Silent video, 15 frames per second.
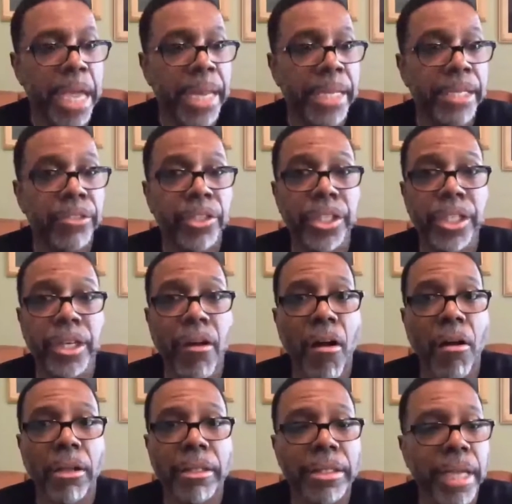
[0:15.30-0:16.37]
And He's good
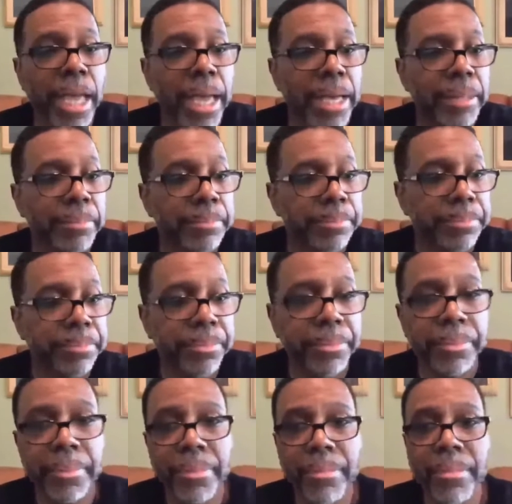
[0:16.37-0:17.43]
all the time.
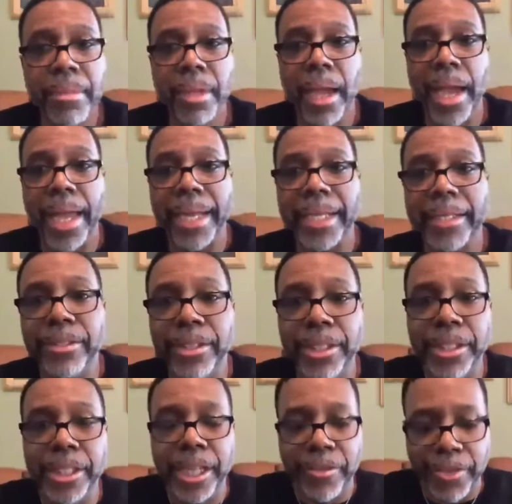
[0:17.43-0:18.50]
And He's
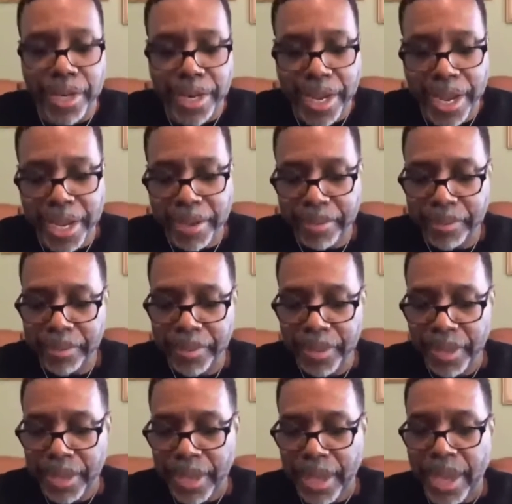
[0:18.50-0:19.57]
good every day.
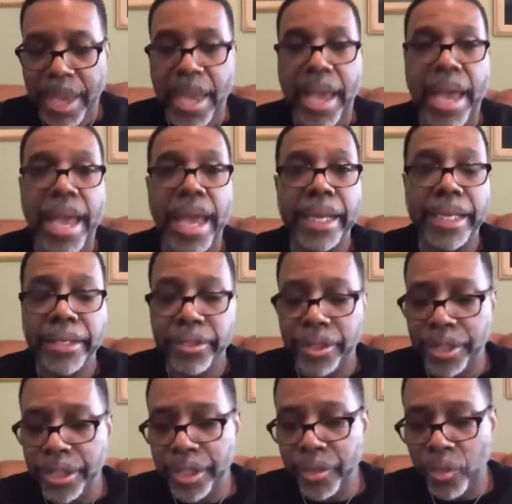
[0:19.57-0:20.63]
And
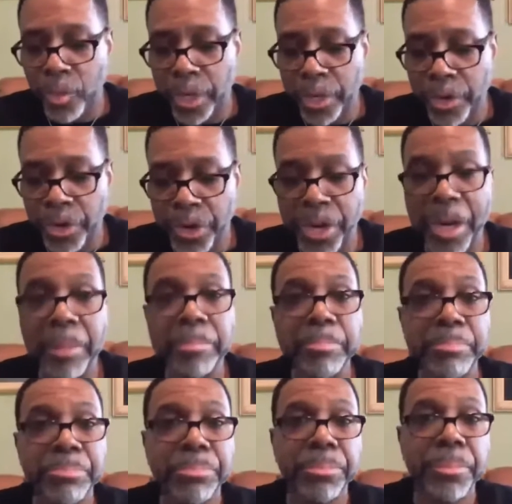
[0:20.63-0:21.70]
He's good when you're
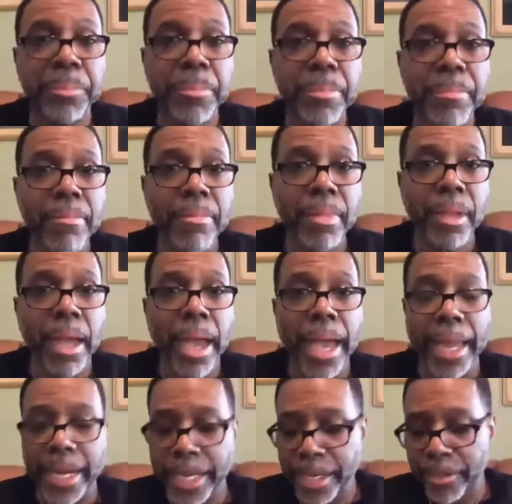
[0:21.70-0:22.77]
up.
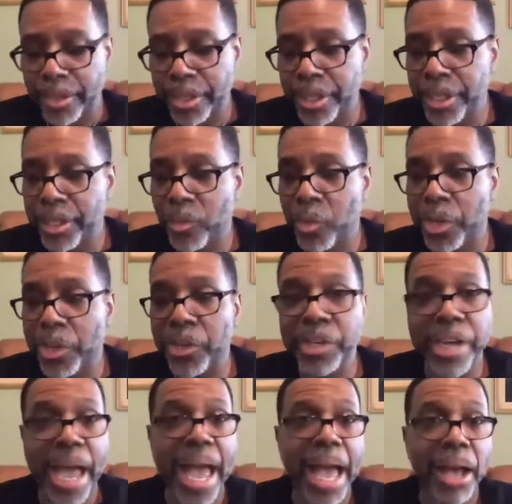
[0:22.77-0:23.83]
And He's good when
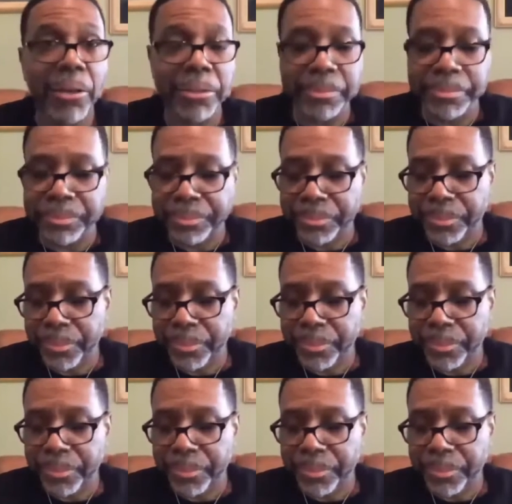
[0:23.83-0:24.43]
you're down.